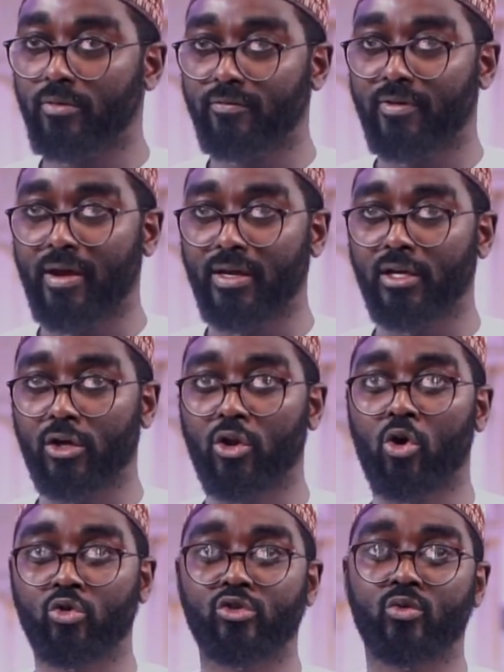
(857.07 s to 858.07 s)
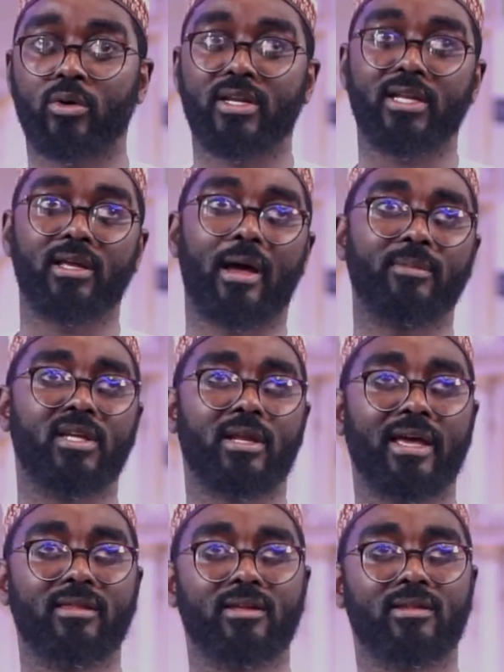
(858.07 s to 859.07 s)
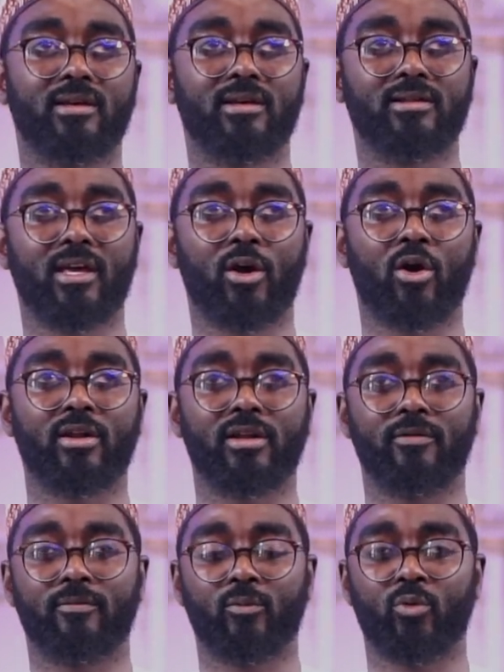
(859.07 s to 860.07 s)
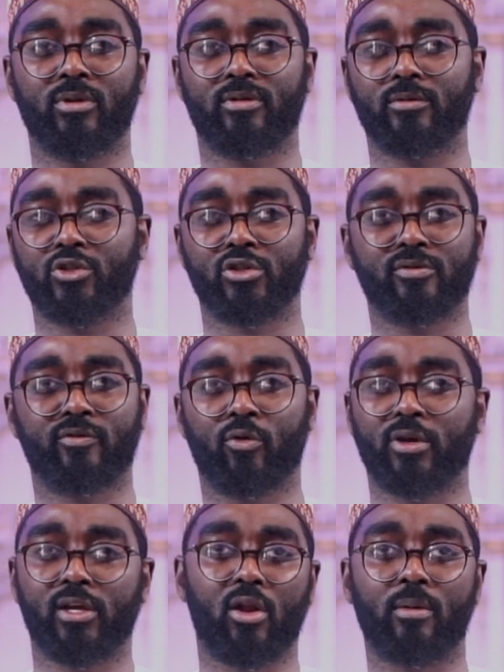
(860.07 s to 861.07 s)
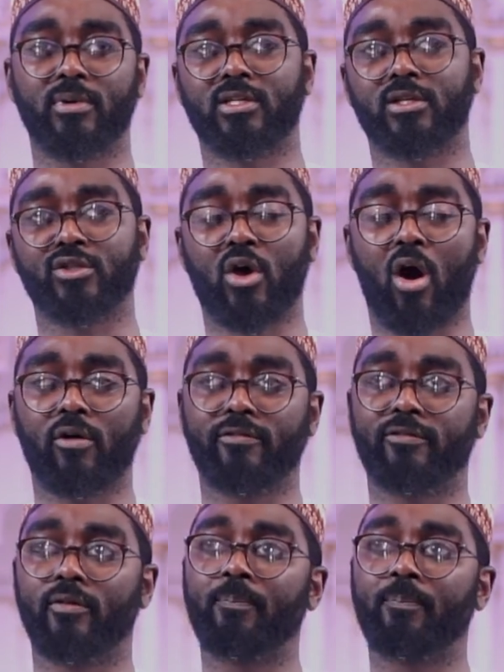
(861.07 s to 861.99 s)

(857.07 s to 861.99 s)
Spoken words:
very close to what it, I mean, I think that they got it with just 4 kilometers off.